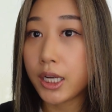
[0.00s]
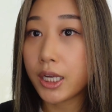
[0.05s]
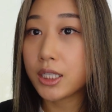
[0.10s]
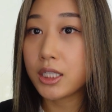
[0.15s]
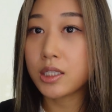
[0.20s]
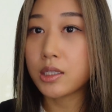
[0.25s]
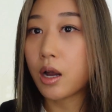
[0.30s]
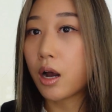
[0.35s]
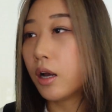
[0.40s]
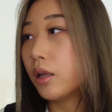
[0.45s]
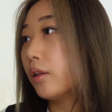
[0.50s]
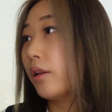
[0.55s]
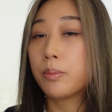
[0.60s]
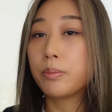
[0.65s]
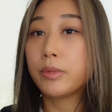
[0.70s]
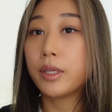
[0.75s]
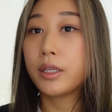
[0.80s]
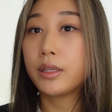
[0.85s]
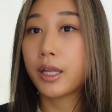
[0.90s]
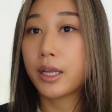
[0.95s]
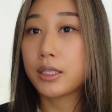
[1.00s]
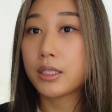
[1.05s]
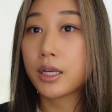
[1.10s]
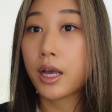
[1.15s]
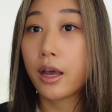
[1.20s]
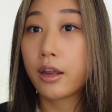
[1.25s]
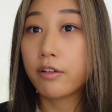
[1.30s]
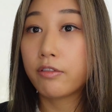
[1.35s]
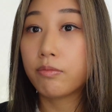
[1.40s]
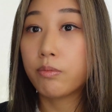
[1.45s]
it's not something that's
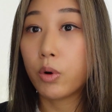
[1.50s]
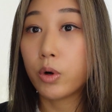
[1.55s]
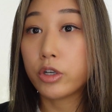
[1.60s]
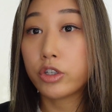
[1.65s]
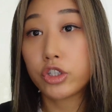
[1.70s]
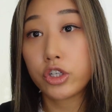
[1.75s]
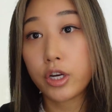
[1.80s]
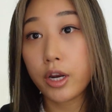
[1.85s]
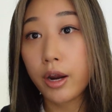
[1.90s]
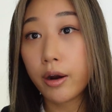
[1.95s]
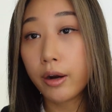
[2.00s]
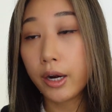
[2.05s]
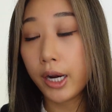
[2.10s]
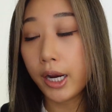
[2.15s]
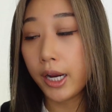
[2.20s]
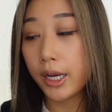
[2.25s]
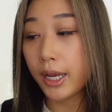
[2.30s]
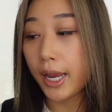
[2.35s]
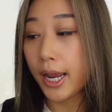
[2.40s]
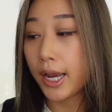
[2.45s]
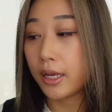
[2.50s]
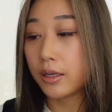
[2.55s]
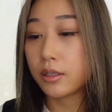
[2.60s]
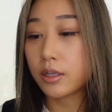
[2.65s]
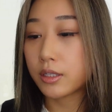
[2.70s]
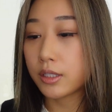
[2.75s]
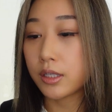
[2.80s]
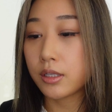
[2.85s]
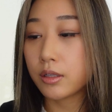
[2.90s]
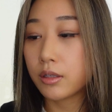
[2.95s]
kind of more generic and
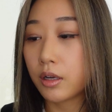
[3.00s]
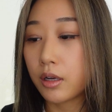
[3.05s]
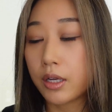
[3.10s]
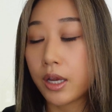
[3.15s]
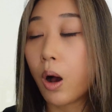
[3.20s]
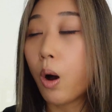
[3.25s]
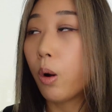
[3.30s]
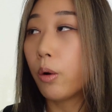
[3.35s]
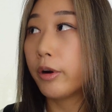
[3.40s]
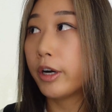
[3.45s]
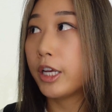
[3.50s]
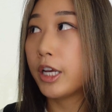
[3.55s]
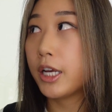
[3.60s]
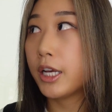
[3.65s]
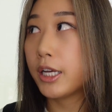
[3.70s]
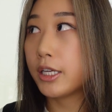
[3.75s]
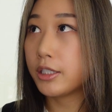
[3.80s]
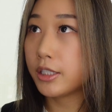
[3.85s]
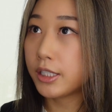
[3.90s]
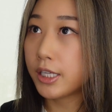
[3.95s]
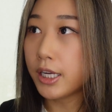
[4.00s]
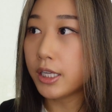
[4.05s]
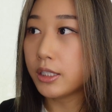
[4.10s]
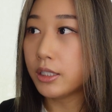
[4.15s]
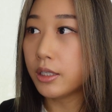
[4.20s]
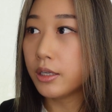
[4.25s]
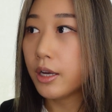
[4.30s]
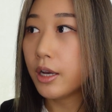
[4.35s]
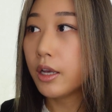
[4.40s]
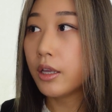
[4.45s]
doesn't already exist,